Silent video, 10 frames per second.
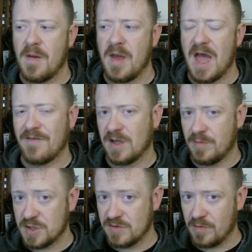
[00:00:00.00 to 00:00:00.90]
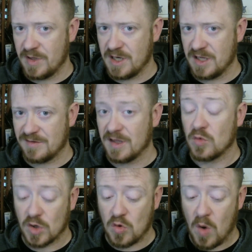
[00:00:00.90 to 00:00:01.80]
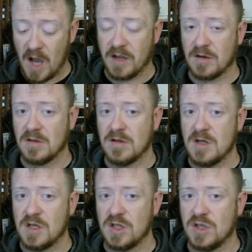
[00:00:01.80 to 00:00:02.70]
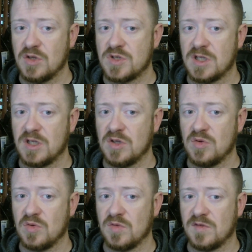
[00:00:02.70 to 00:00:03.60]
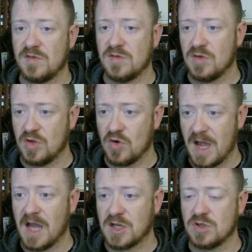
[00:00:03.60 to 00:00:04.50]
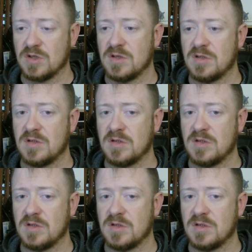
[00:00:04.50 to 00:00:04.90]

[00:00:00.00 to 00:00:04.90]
Having a bunch of abilities that require you to use your action